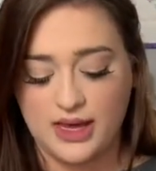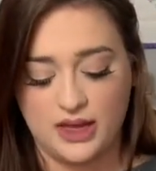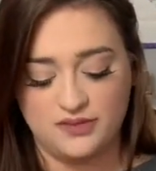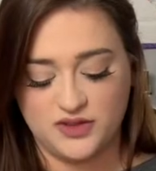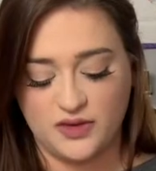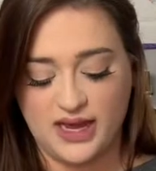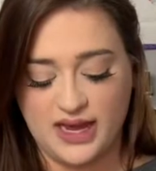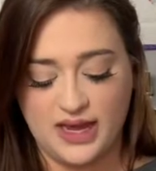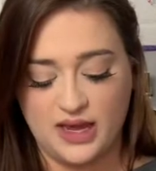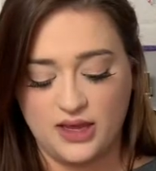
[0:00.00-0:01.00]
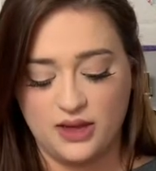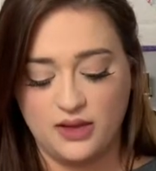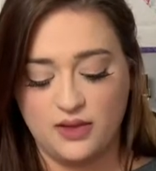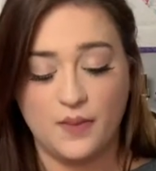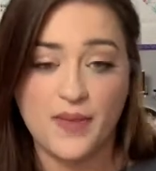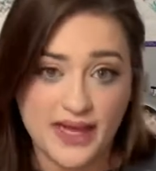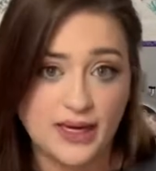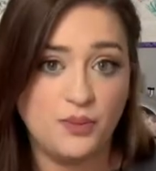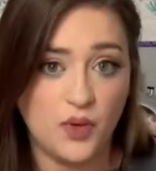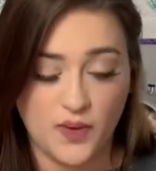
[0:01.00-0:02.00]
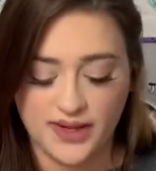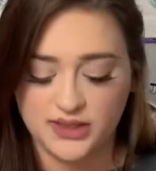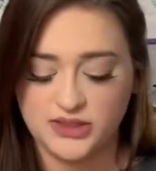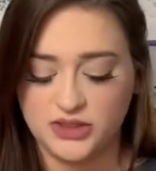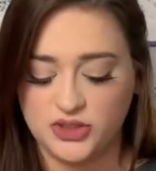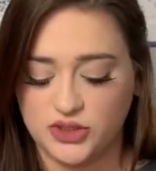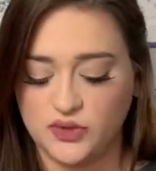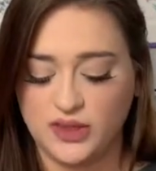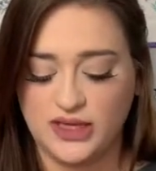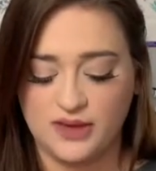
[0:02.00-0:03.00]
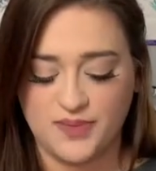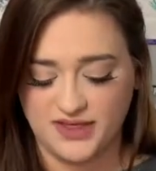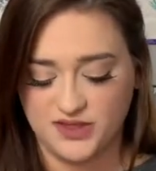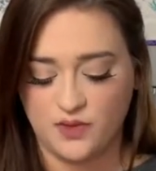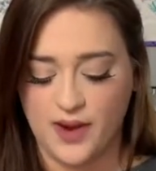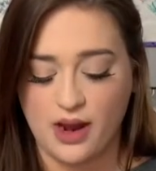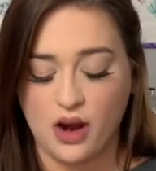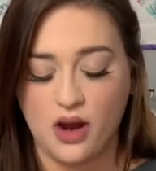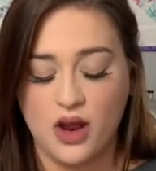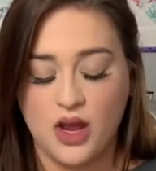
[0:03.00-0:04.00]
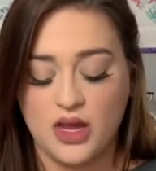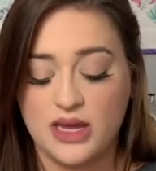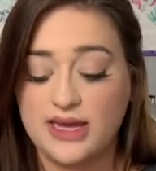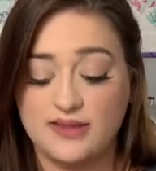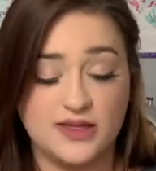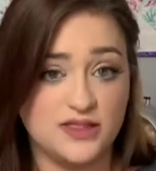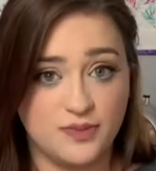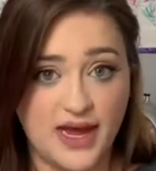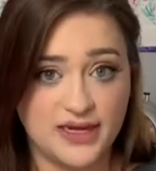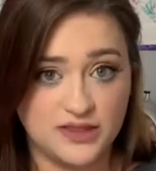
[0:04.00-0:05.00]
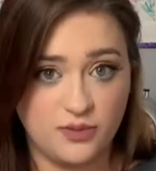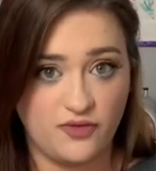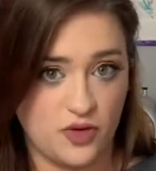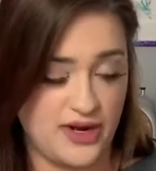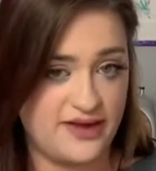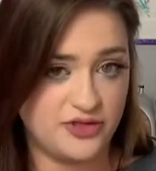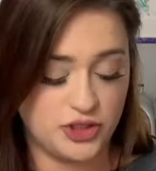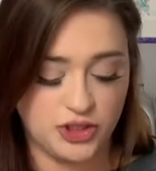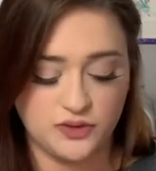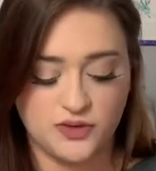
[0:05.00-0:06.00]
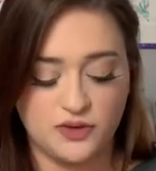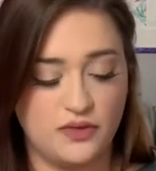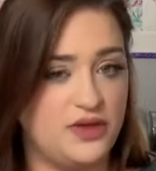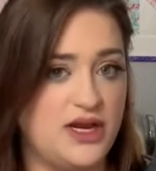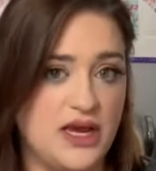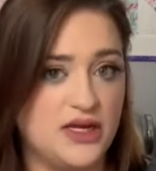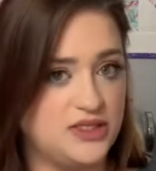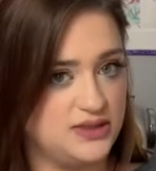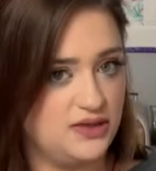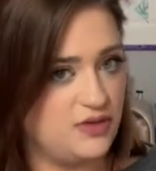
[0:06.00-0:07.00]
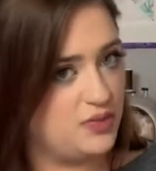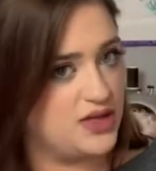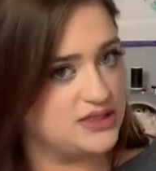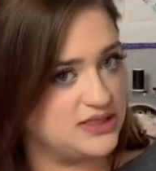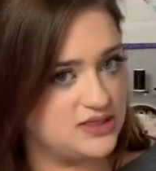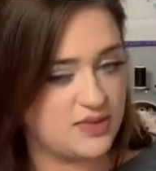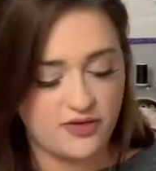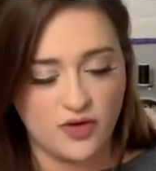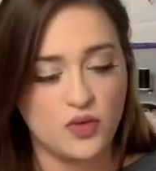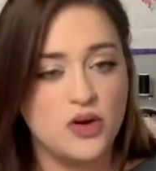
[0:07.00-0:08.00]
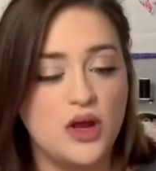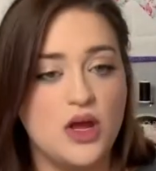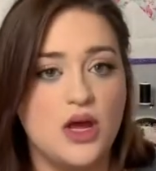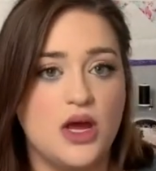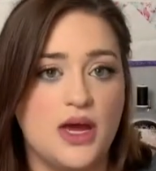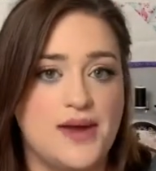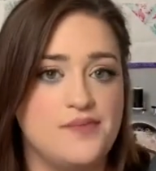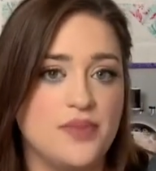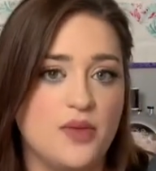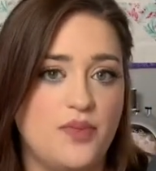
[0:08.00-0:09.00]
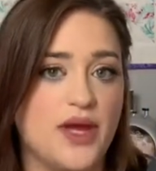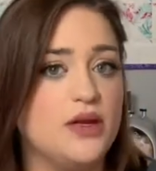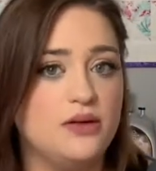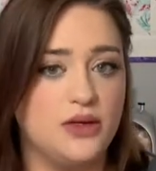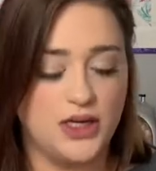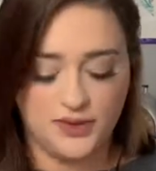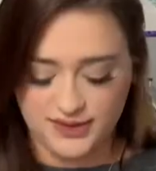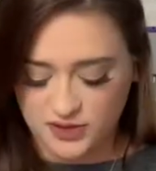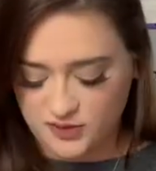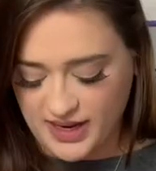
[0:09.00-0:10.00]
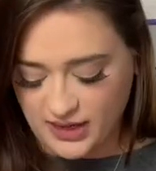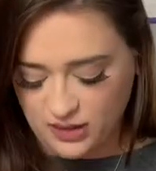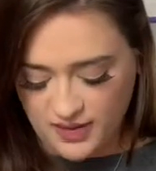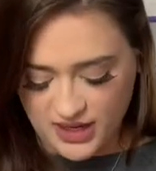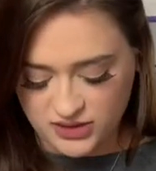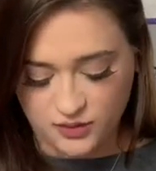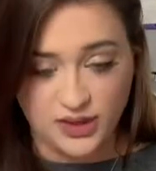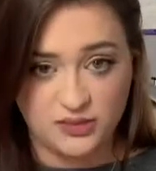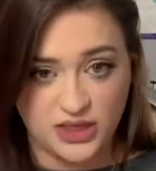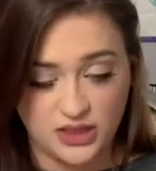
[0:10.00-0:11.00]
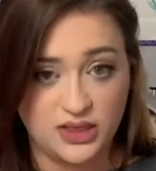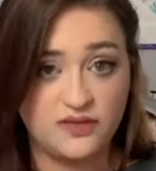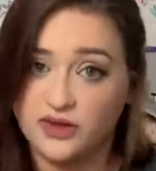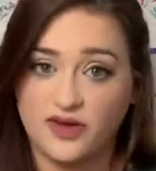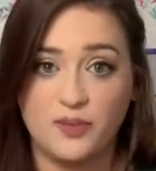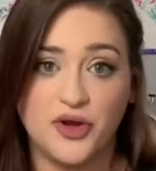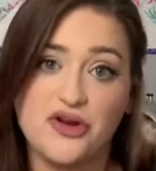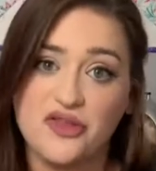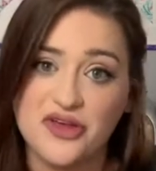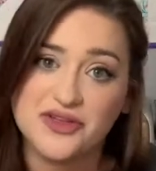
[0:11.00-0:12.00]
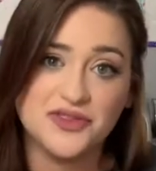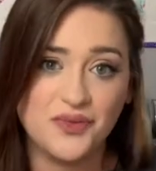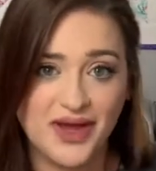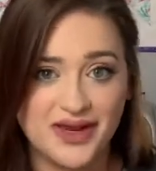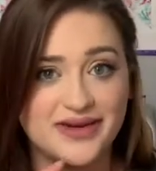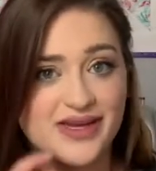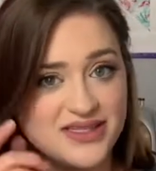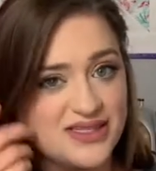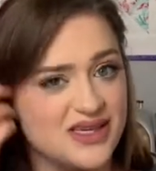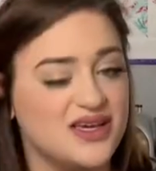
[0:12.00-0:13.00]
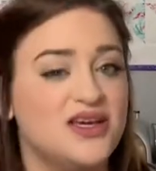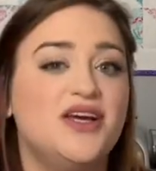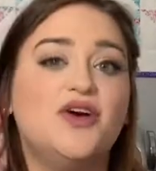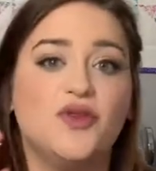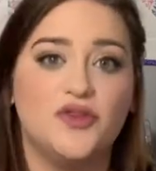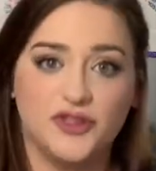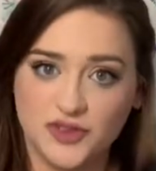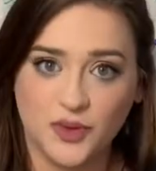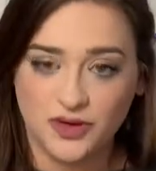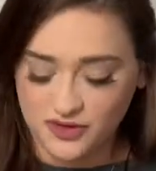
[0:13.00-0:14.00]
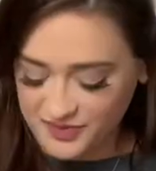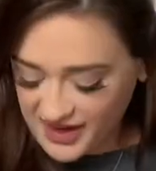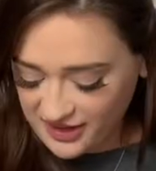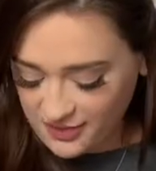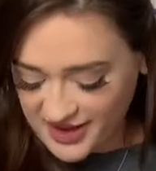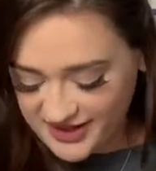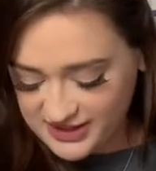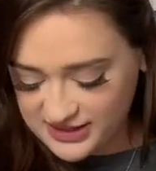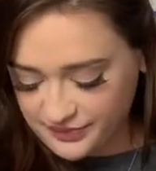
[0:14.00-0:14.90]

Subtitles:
So I make it a point to keep my Square in this box before and after shows. Throughout the day, I just leave it plugged into my phone, but it always goes back in the box when I'm done. Even if I put nothing else away nicely, the square goes back in the box.